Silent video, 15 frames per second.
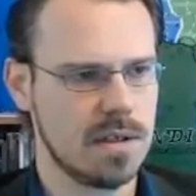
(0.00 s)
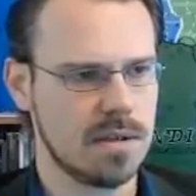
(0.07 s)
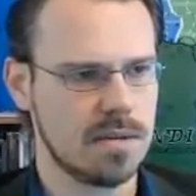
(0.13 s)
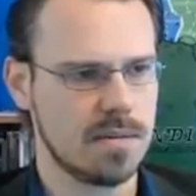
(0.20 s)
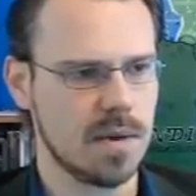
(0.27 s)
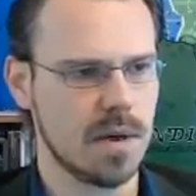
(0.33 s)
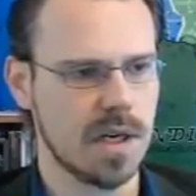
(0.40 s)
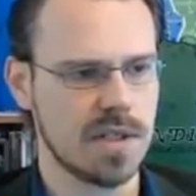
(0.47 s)

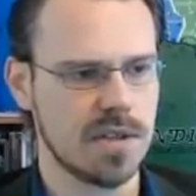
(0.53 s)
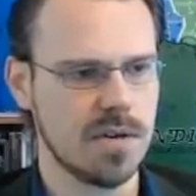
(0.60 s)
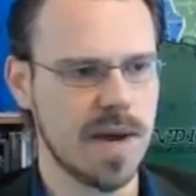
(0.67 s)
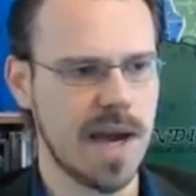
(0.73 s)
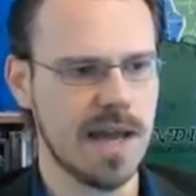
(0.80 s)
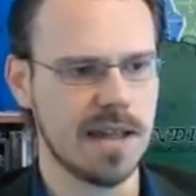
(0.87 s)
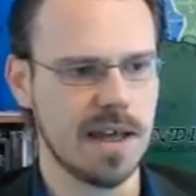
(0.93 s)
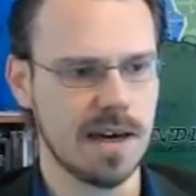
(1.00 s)
Boy, it's too
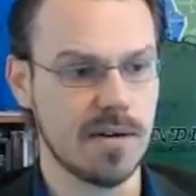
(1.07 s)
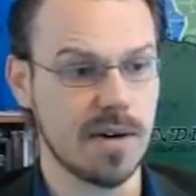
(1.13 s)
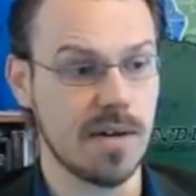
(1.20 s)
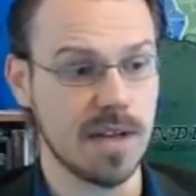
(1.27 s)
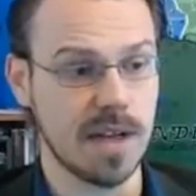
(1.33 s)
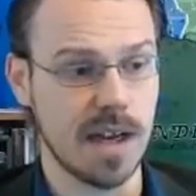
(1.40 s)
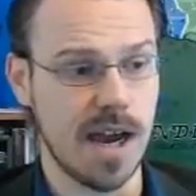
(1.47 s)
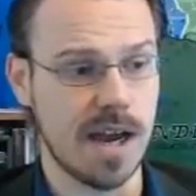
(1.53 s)
bad that I don't have
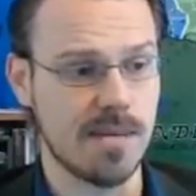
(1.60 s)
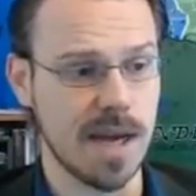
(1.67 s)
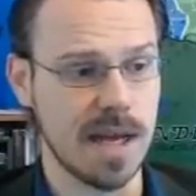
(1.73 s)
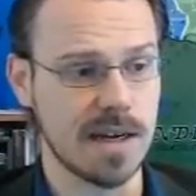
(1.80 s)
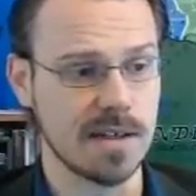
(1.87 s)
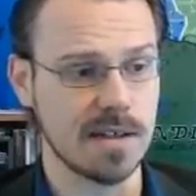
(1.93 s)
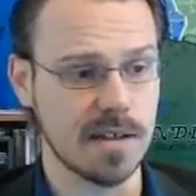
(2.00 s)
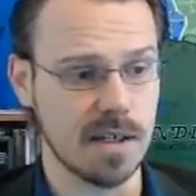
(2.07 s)
the 9
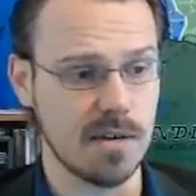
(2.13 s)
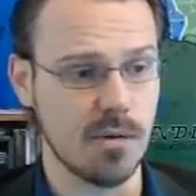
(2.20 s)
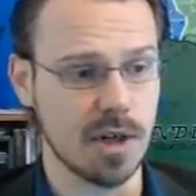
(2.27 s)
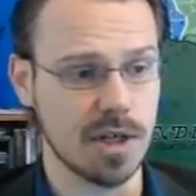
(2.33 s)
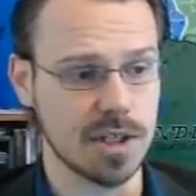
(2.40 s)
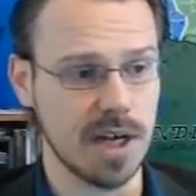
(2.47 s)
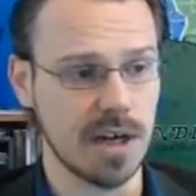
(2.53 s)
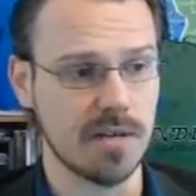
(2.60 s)
mana to Leeroy
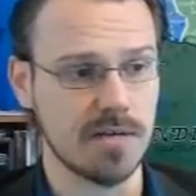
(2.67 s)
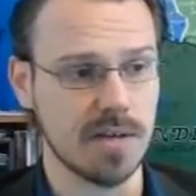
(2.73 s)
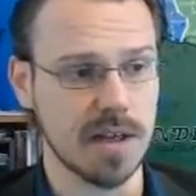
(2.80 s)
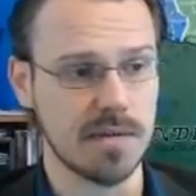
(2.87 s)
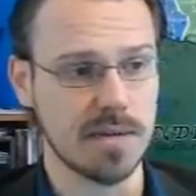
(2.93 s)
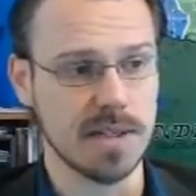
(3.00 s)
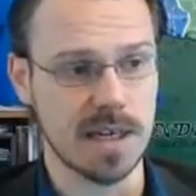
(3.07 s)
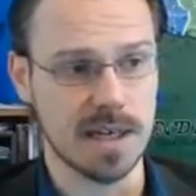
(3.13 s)
Shadowflame,
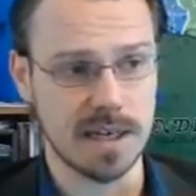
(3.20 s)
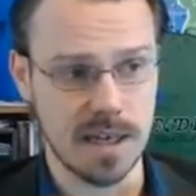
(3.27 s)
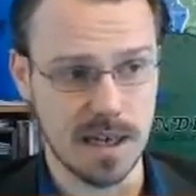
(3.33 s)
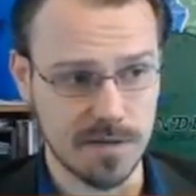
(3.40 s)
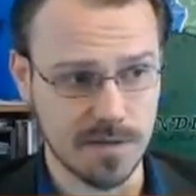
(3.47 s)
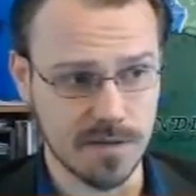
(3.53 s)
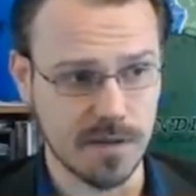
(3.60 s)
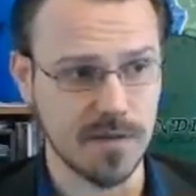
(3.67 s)
because I could
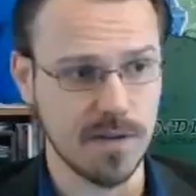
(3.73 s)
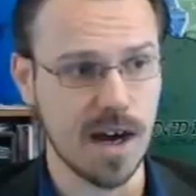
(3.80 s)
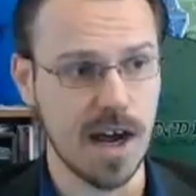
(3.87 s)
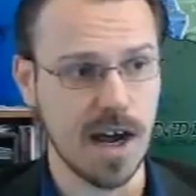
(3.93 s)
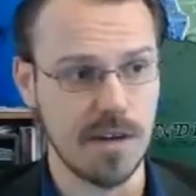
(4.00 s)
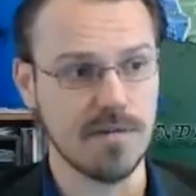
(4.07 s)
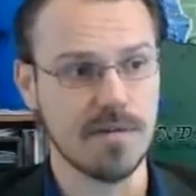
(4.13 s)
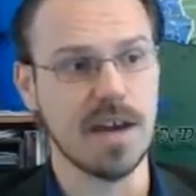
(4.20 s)
hit for
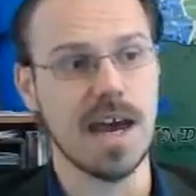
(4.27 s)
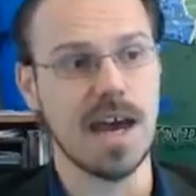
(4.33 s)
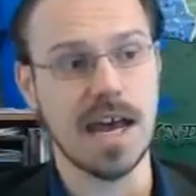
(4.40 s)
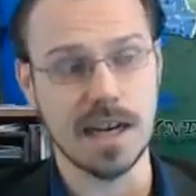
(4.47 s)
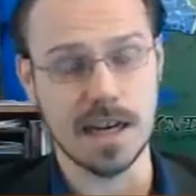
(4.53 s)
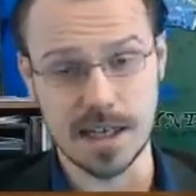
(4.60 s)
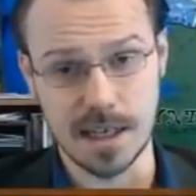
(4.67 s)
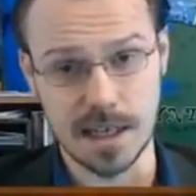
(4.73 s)
5 and
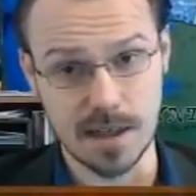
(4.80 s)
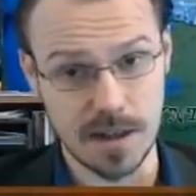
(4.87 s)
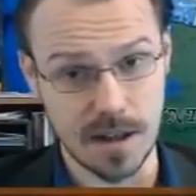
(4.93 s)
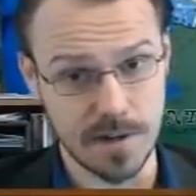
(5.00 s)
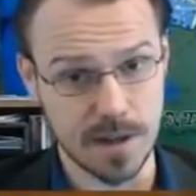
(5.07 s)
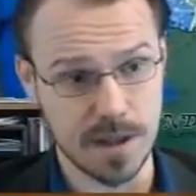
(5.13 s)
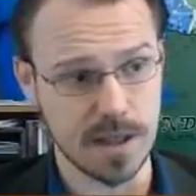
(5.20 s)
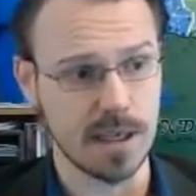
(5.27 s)
then kill
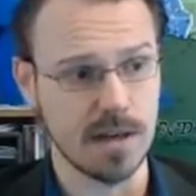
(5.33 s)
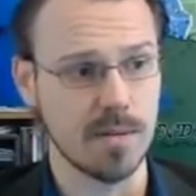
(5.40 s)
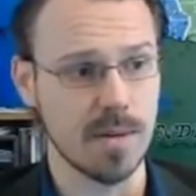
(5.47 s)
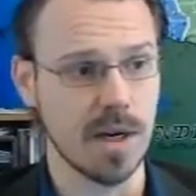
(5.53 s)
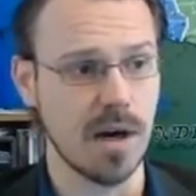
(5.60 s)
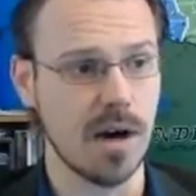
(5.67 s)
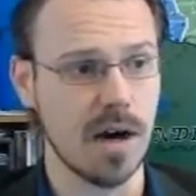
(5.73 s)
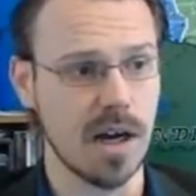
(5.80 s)
everything and it'd be
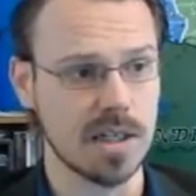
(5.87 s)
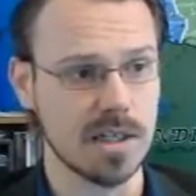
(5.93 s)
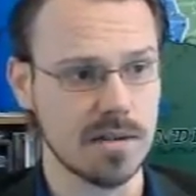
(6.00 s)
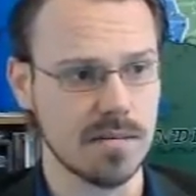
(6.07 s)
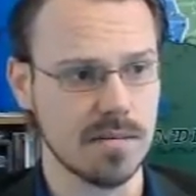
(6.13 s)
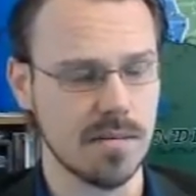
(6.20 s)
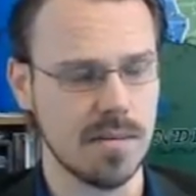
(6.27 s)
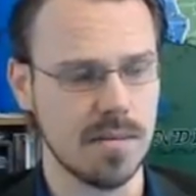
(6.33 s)

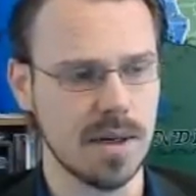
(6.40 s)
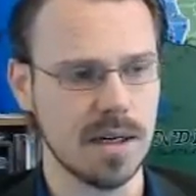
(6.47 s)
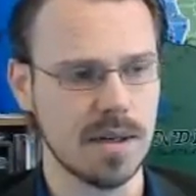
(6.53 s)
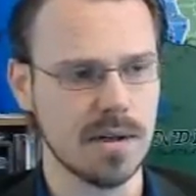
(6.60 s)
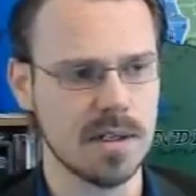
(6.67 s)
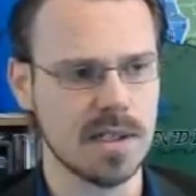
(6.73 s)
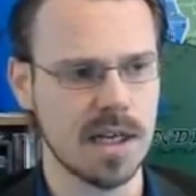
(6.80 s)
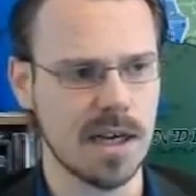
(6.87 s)
awesome. But it
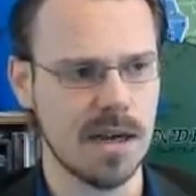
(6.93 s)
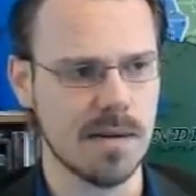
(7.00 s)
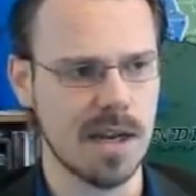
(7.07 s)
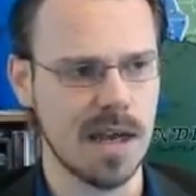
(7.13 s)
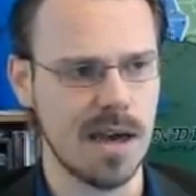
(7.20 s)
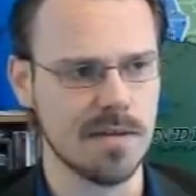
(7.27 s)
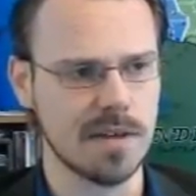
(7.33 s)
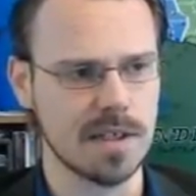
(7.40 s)
looks like I'm going
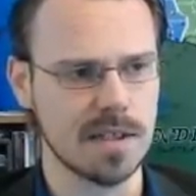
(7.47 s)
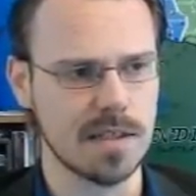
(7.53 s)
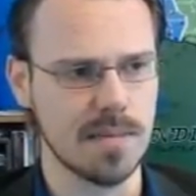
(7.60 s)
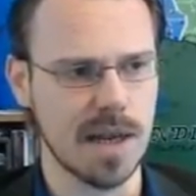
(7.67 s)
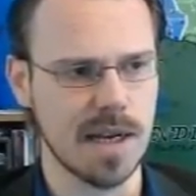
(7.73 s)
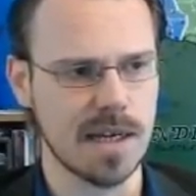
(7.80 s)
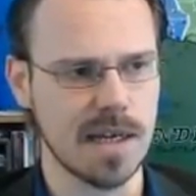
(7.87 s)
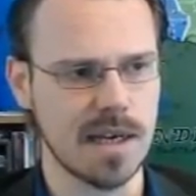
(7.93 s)
to have to
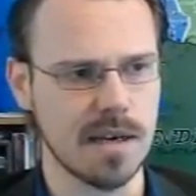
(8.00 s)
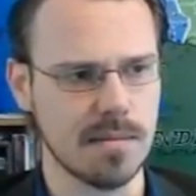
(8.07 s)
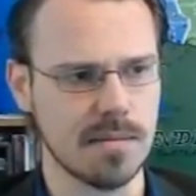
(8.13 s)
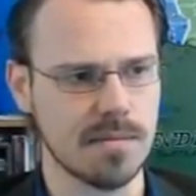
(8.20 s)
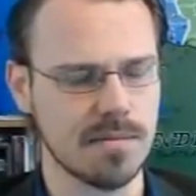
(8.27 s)
spend him.